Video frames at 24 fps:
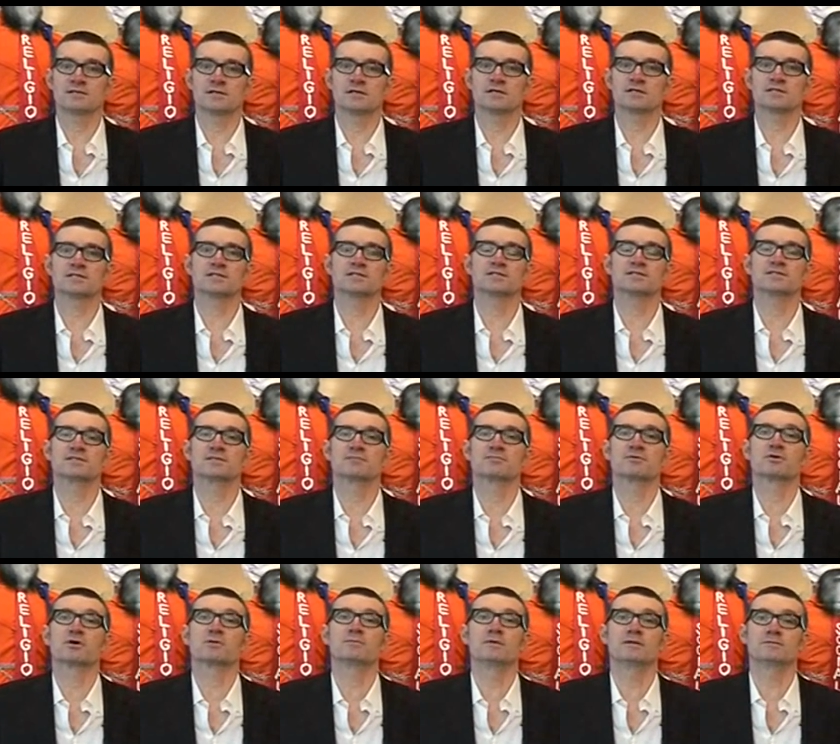an artist, the
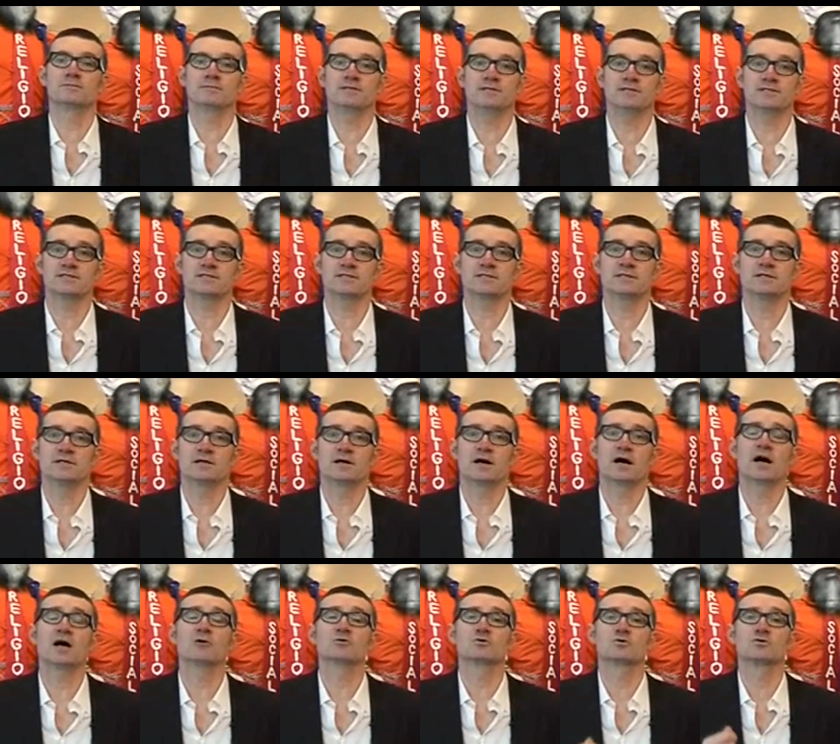problem is
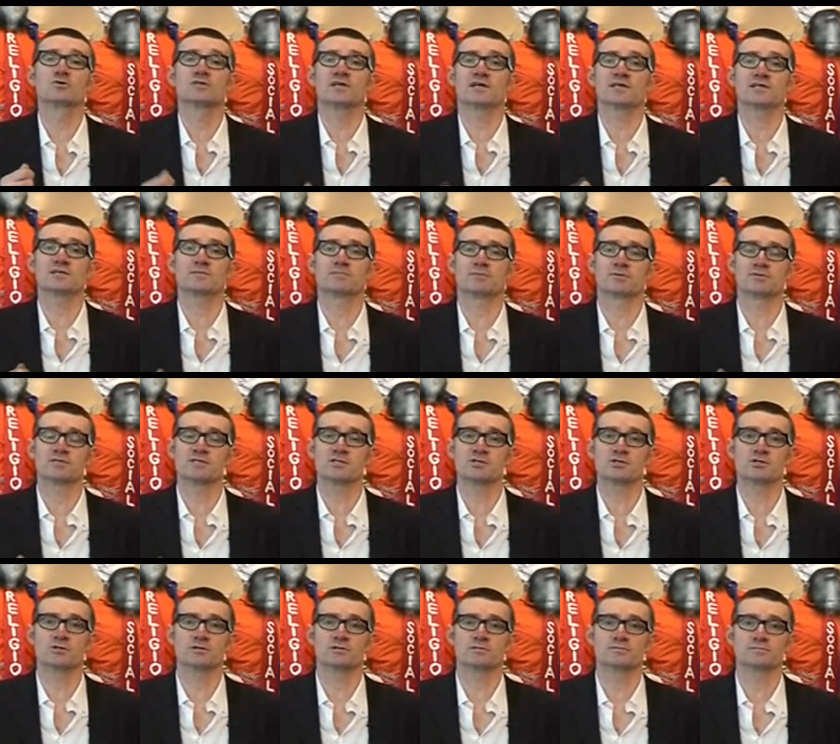how to take
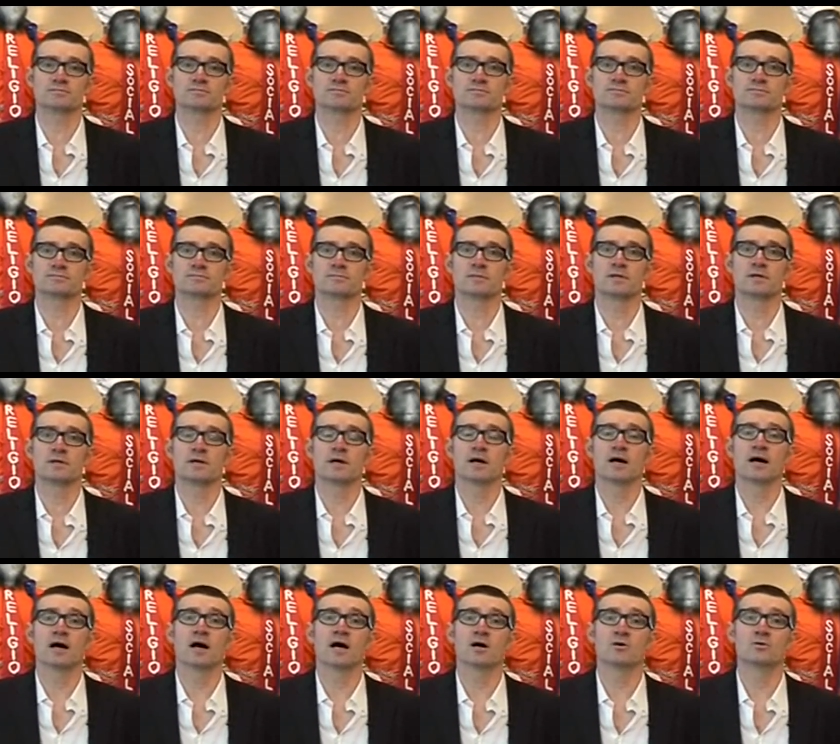position.
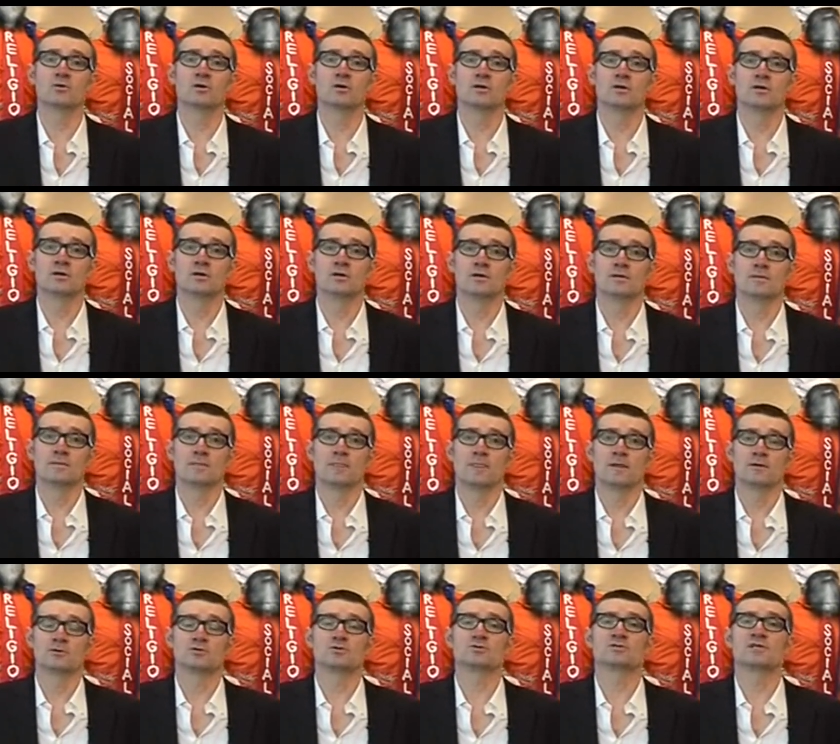How
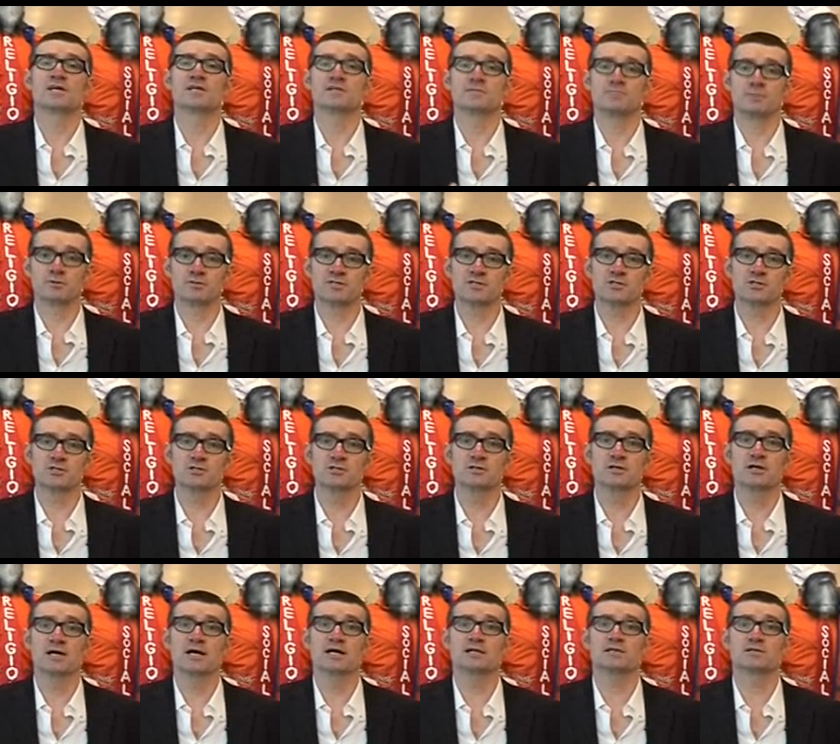to take
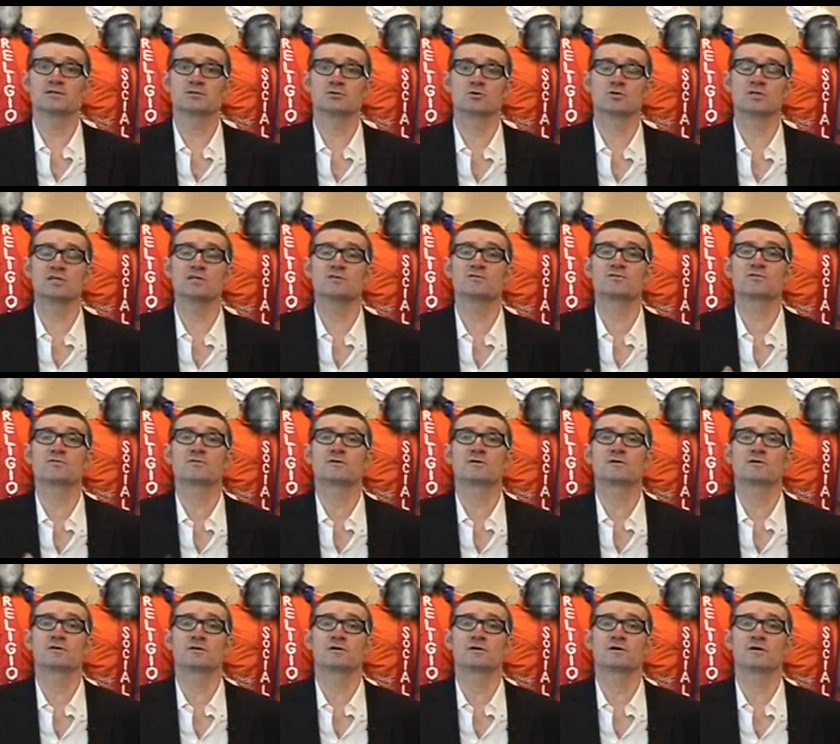position and to give
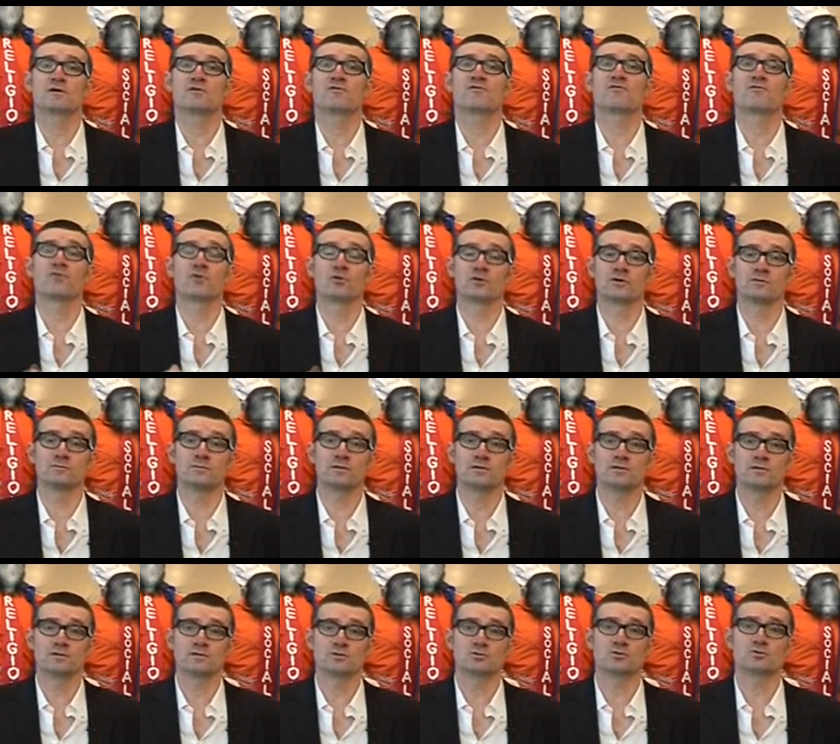form
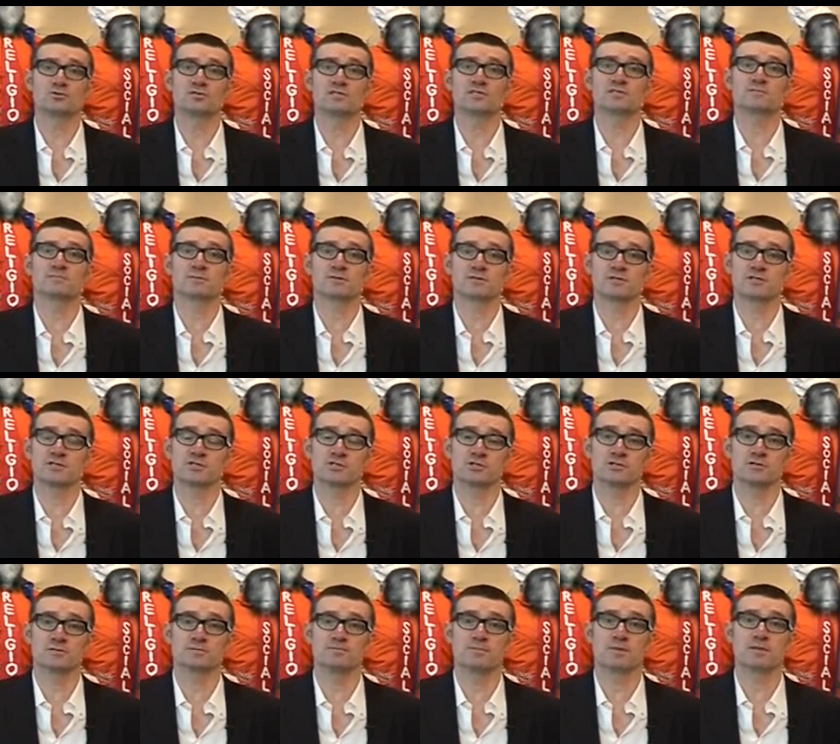to this
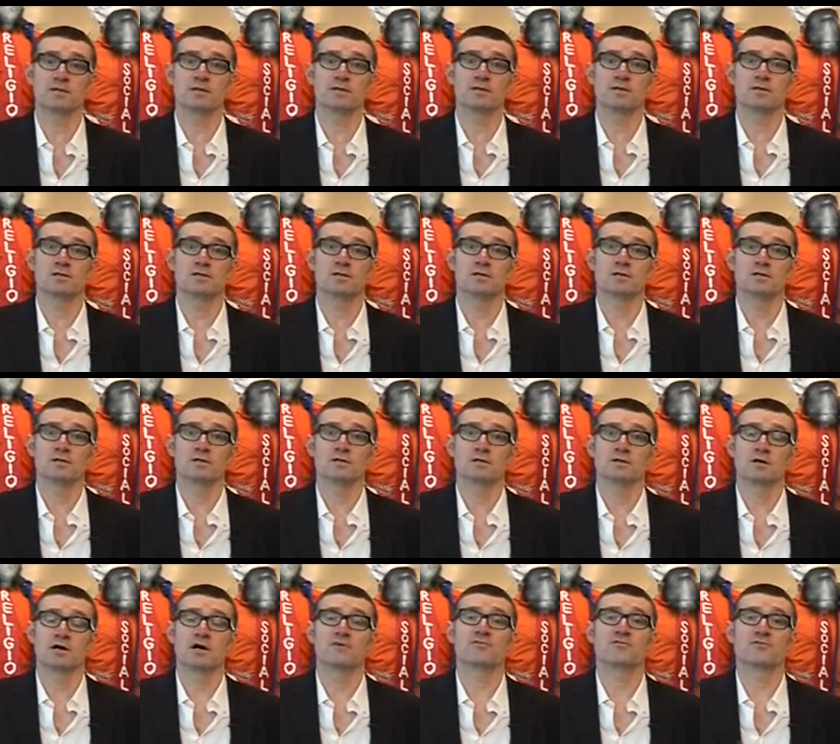position.
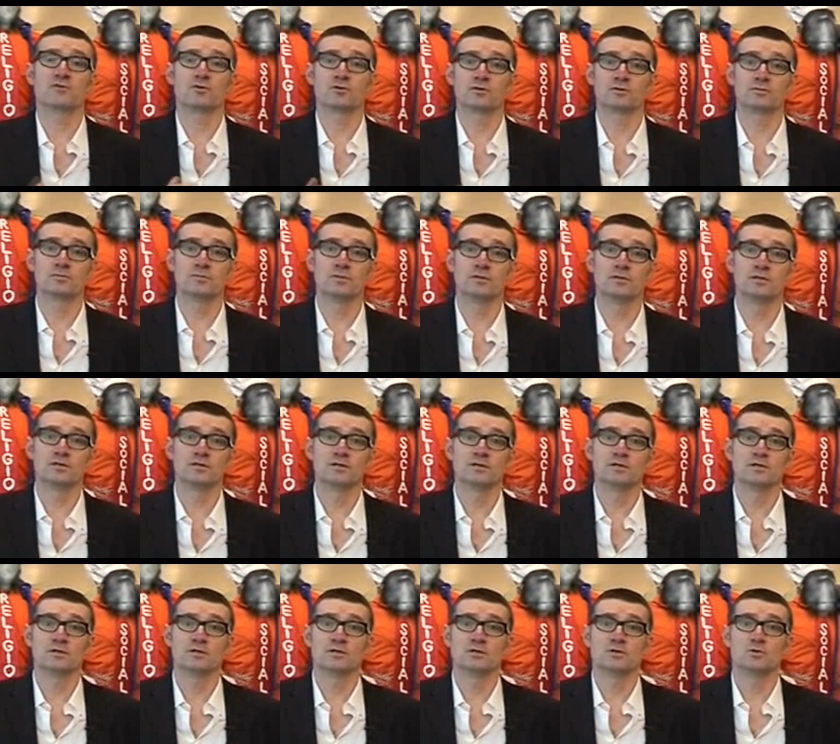A form
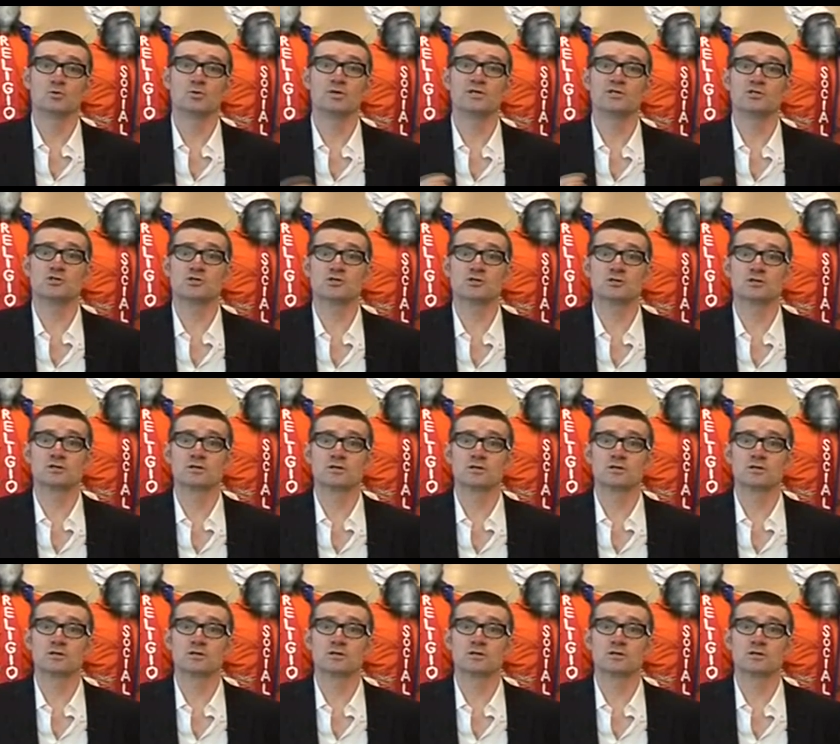which